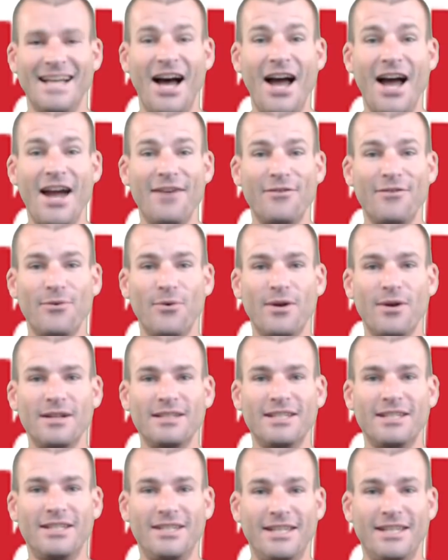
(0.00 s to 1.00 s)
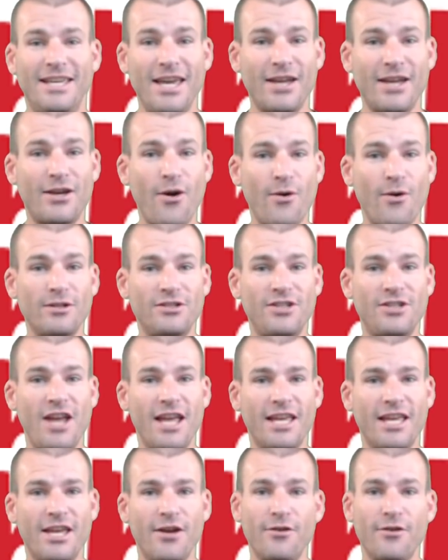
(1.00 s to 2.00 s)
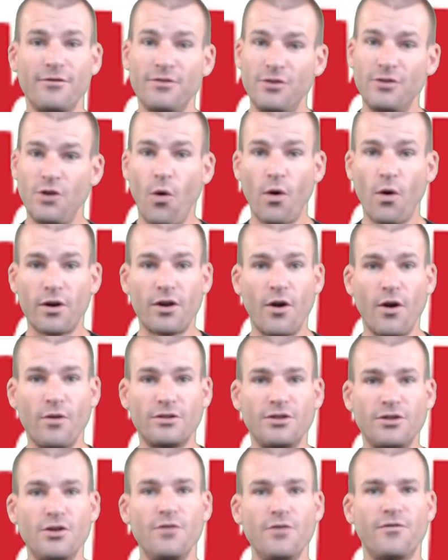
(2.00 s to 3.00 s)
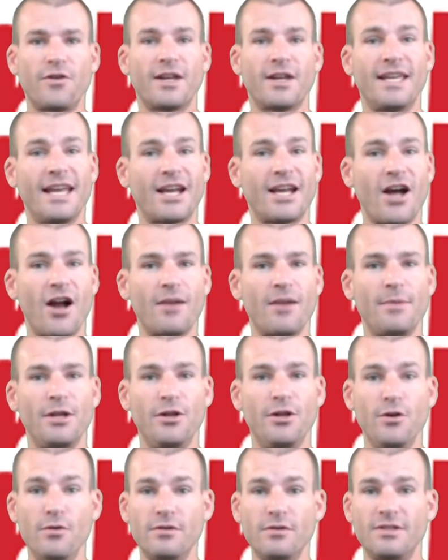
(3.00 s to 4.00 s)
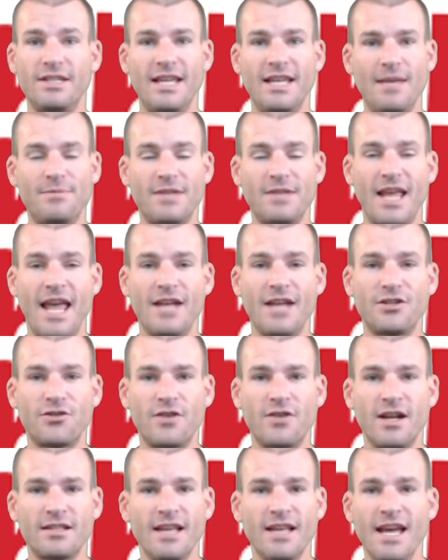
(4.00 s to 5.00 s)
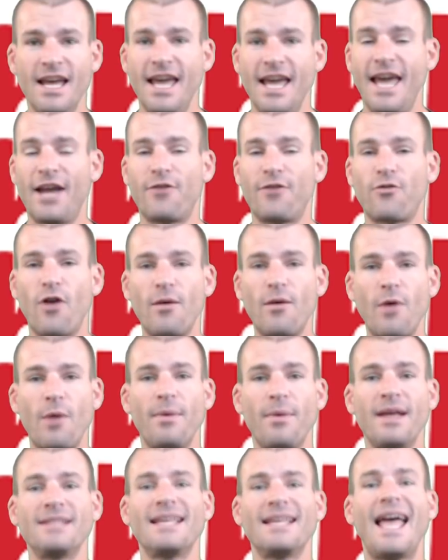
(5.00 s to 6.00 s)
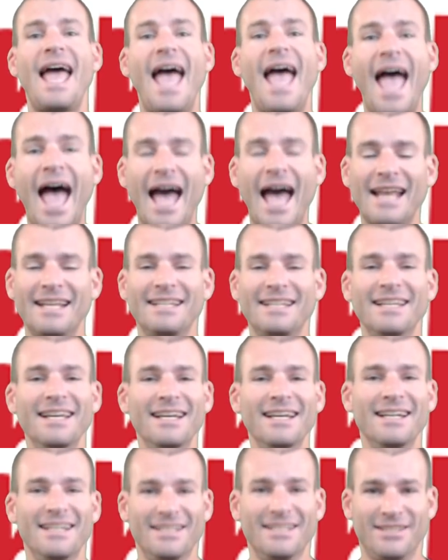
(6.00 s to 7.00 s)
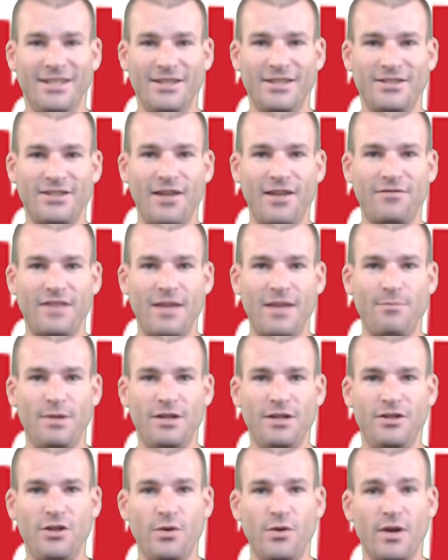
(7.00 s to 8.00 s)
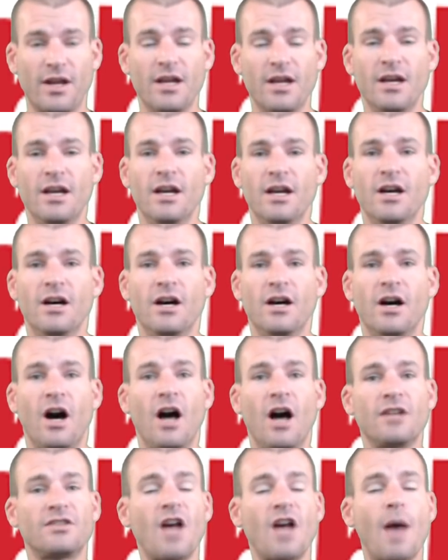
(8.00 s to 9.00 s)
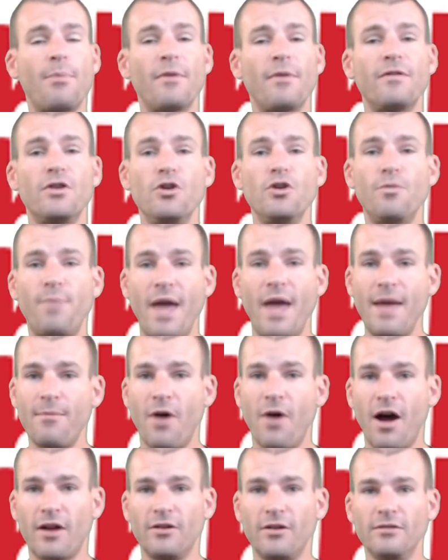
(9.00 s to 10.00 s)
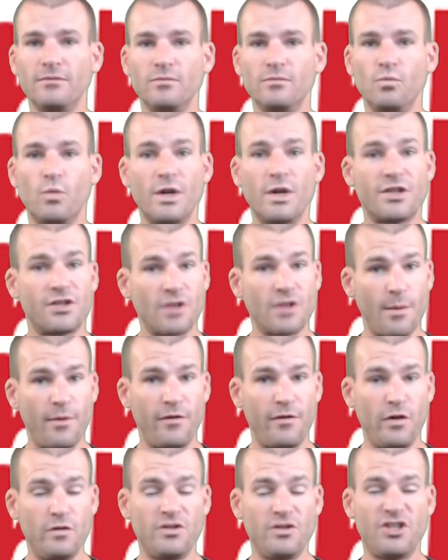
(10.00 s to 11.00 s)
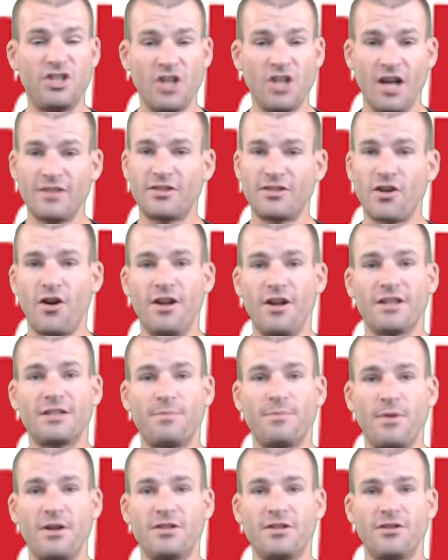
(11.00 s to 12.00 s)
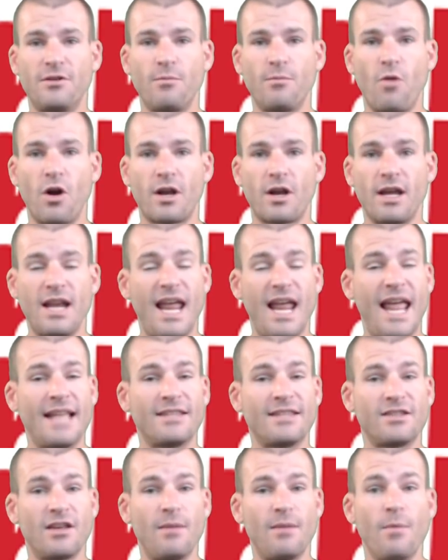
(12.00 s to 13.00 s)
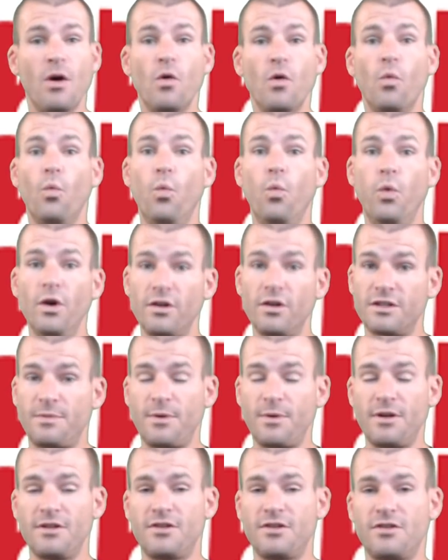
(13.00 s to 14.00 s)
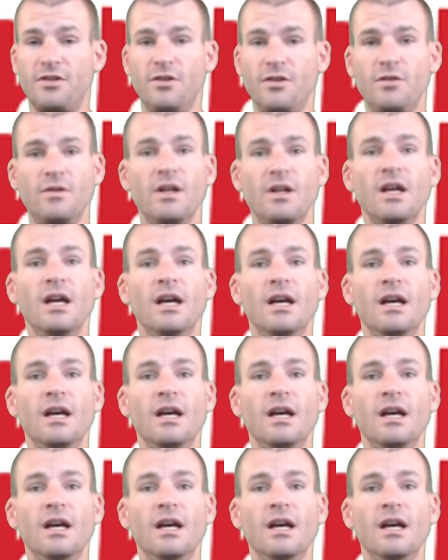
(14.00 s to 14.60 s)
Hi everyone, Gig Coach Jake here, your go-to for gig economy news, tips, and tricks, and GrubHub has added to the stuff they've been doing. On top of a new pay model, which some of you just started experiencing in your market and some will experience soon,